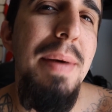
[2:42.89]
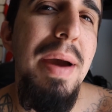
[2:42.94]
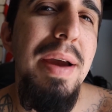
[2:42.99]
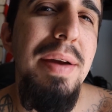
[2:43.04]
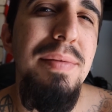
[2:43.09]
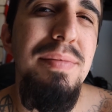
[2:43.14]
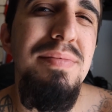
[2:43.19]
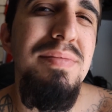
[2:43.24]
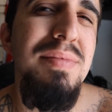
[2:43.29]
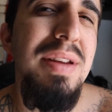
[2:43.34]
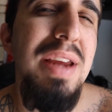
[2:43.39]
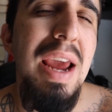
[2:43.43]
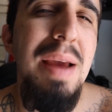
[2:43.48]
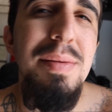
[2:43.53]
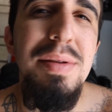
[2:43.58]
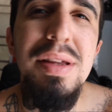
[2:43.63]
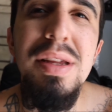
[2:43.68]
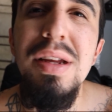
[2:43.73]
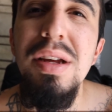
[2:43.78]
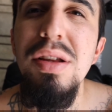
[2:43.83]
I came
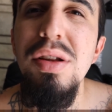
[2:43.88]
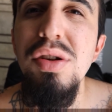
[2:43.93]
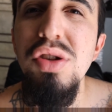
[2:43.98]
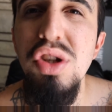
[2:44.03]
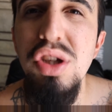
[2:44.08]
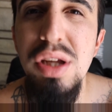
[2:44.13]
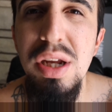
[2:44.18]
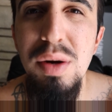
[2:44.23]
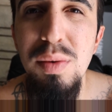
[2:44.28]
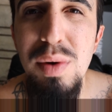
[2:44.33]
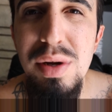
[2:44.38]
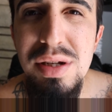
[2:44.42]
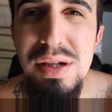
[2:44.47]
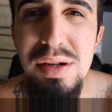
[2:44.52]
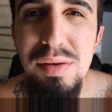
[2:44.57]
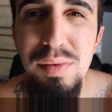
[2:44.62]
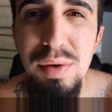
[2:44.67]
to the conclusion that it wasn't